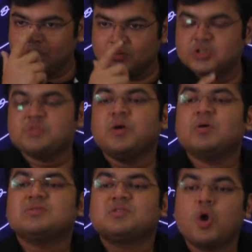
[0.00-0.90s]
Just
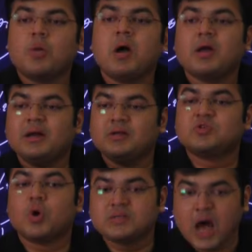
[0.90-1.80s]
because
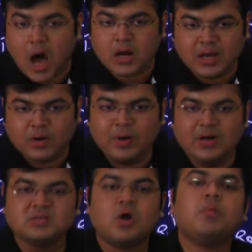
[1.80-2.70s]
stocks are liquid
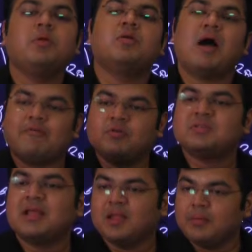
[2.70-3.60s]
does not mean you have to
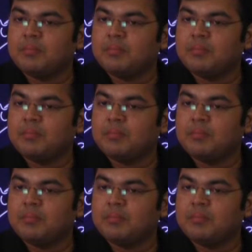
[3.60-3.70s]
sell them.